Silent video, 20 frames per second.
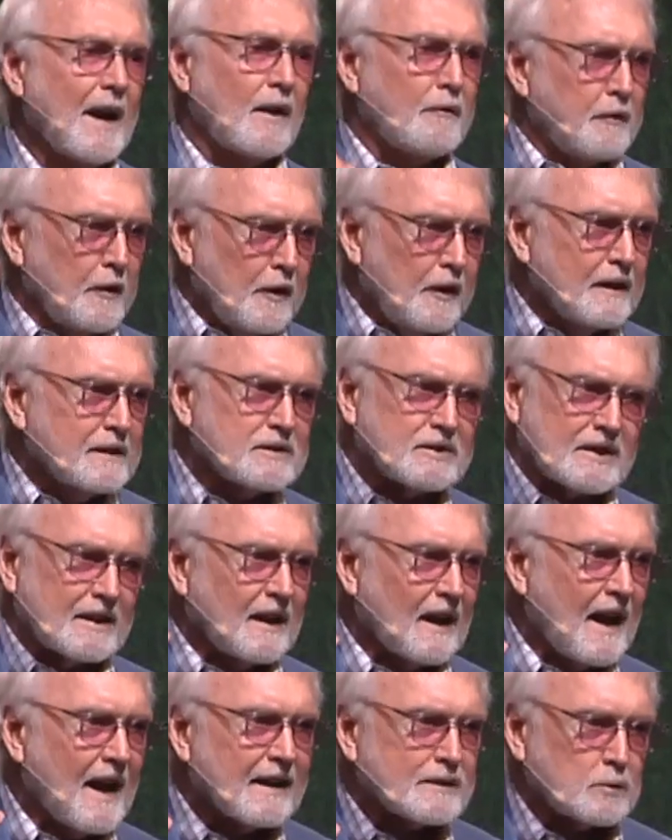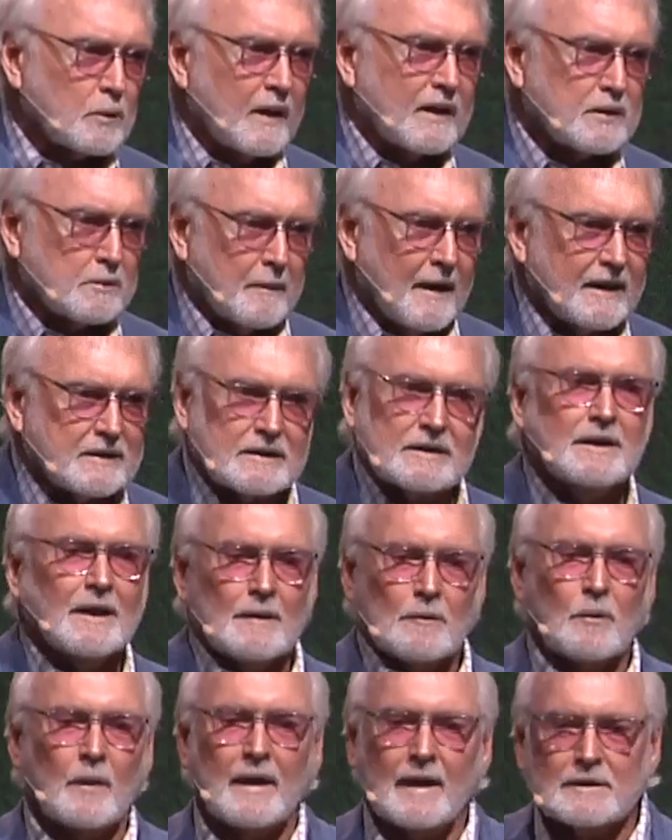if you didn't see last week's message,
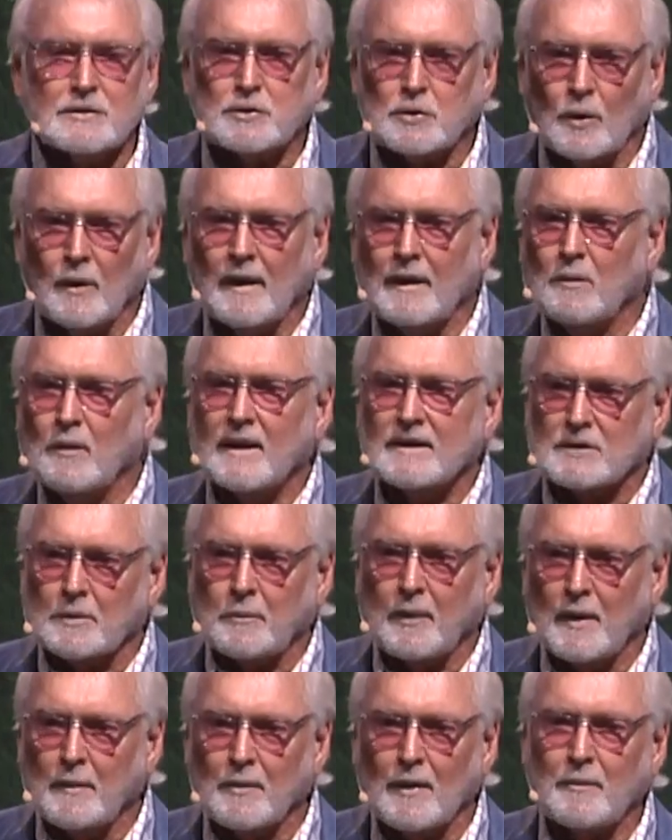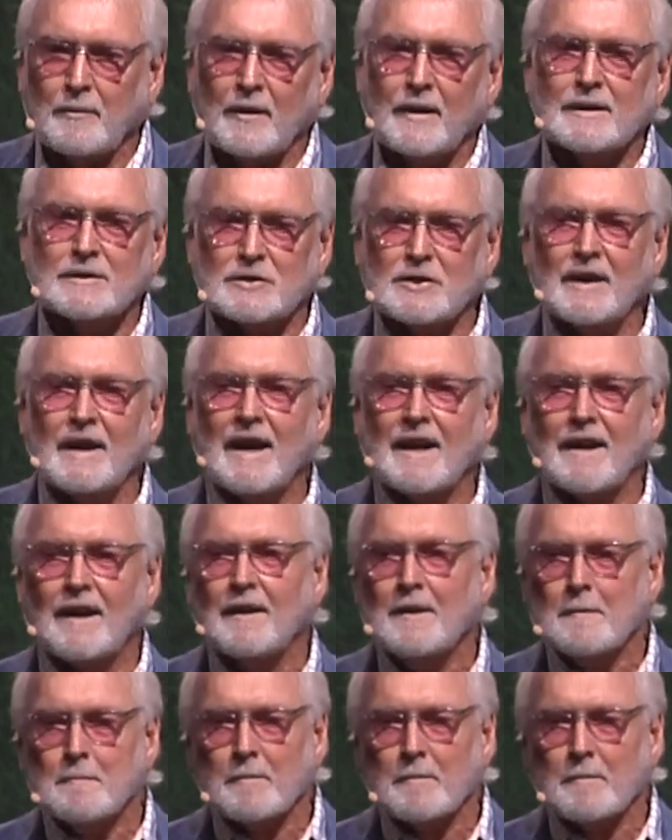we had Joy and we had some people up here, and she had a,